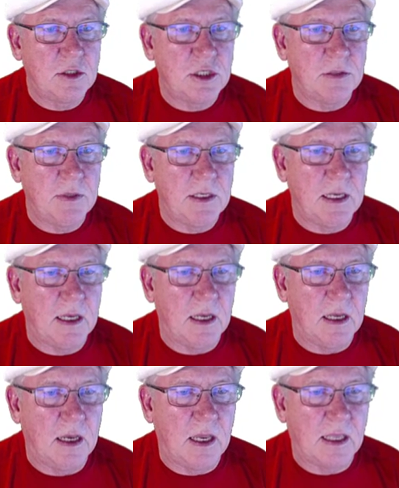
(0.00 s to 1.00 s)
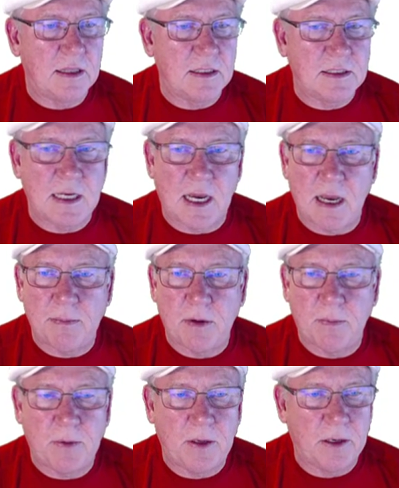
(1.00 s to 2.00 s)
chimney at the top
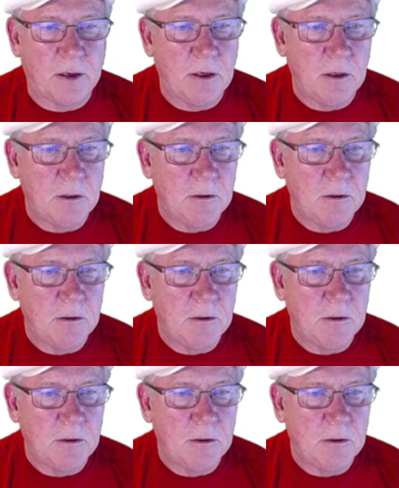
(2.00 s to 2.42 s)
up here.